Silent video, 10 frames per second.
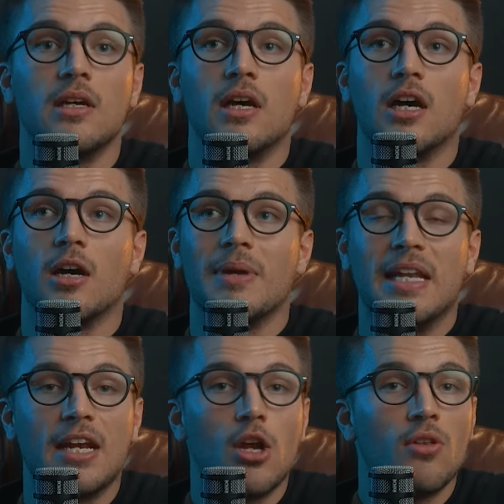Uh, and
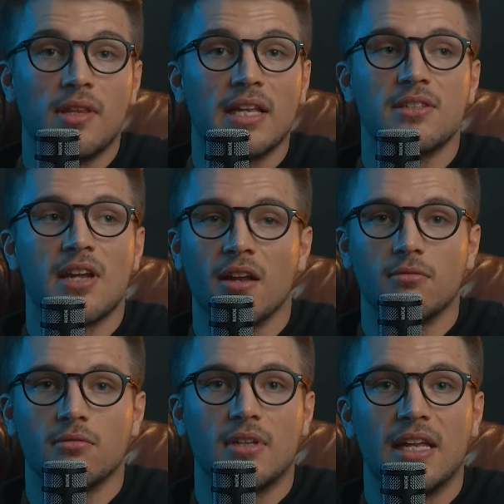I know that that's not
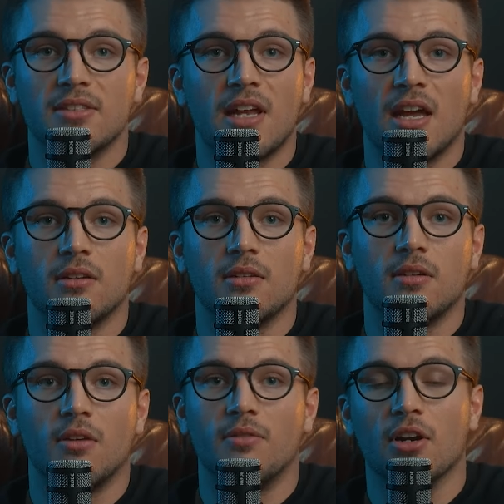that's not
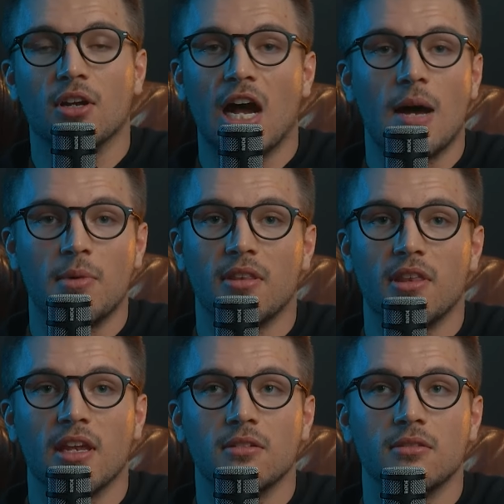a very common
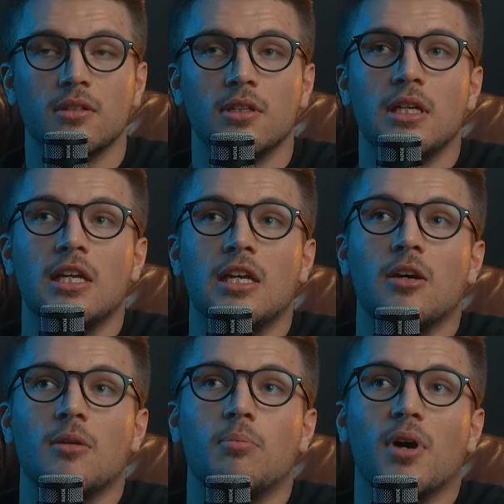thing,
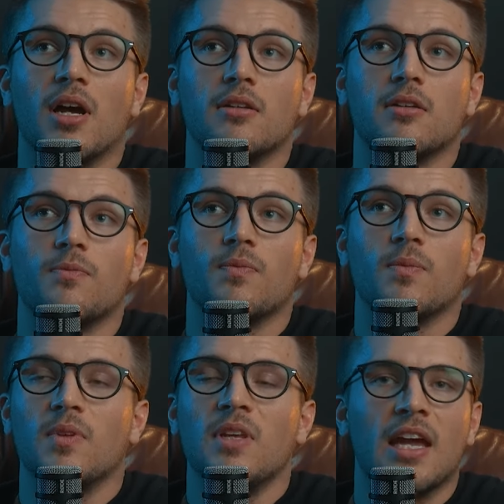but
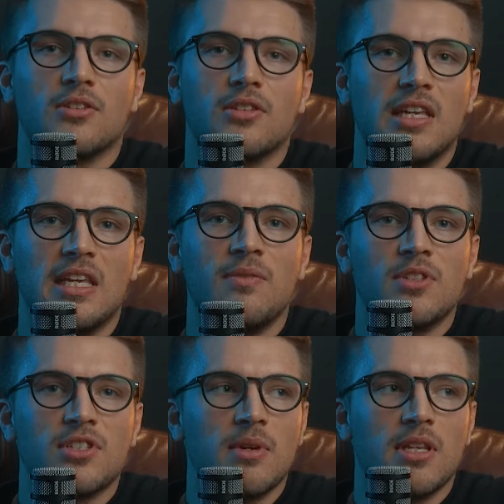yeah, even
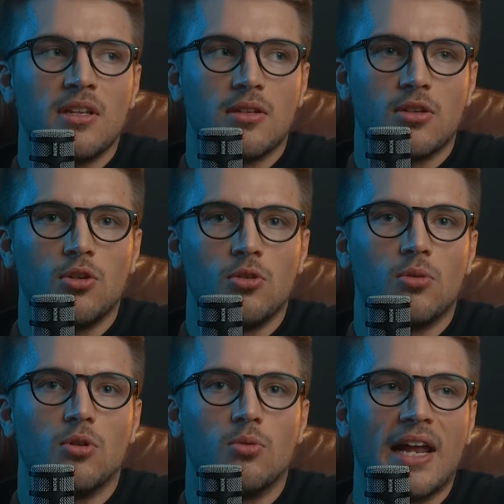somebody who
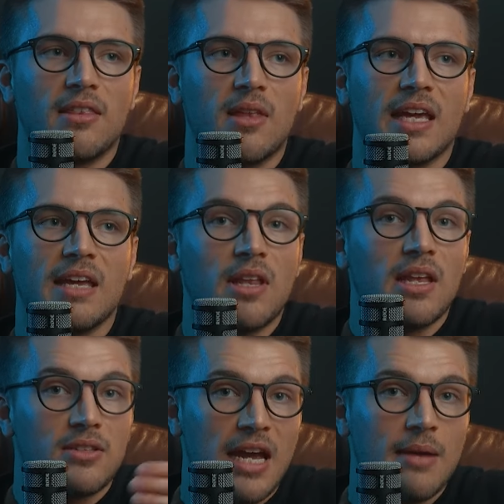who I, I give a lot
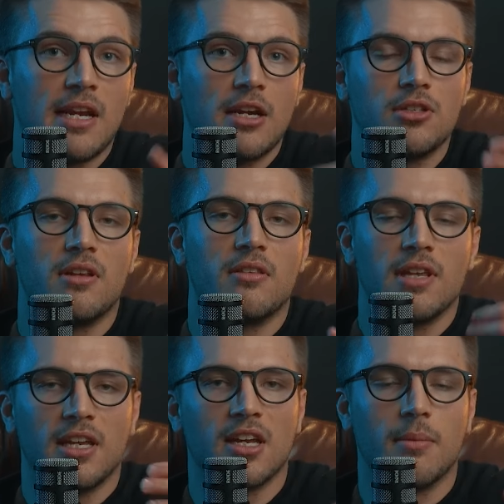of time and energy to
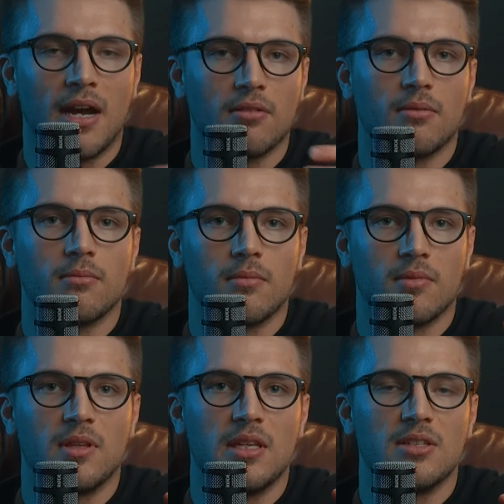thinking about
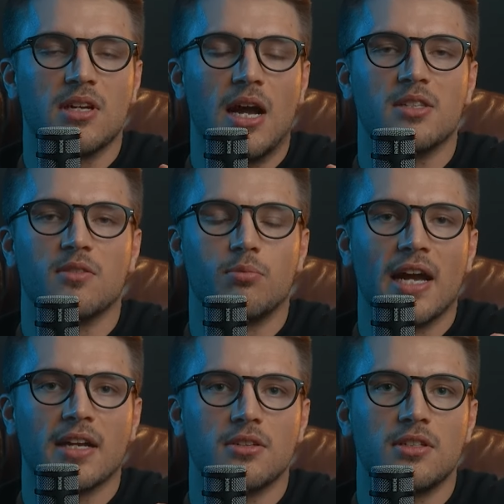these kinds of
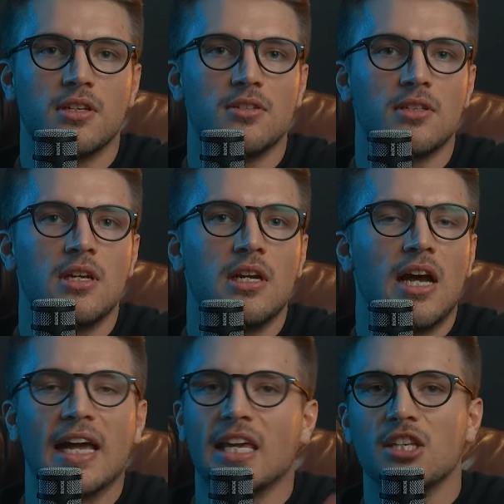practices,
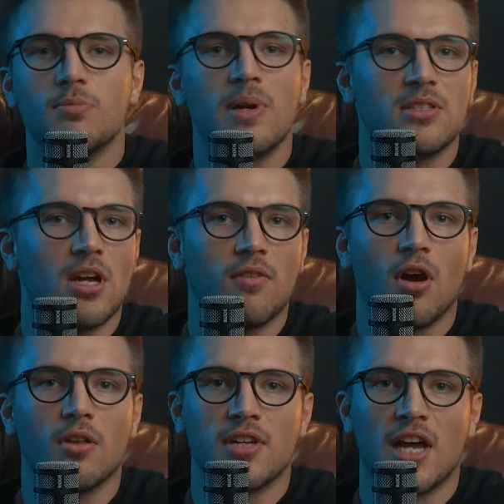I catch myself all
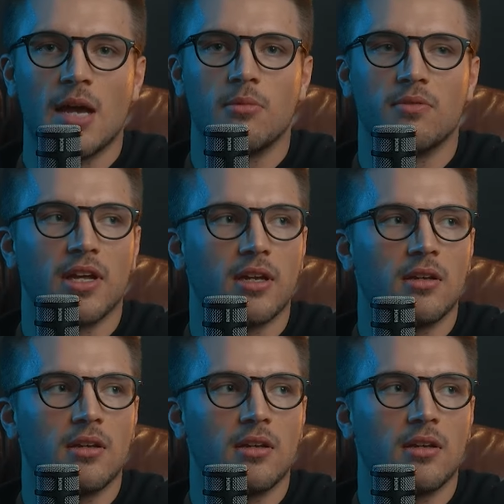the time of like,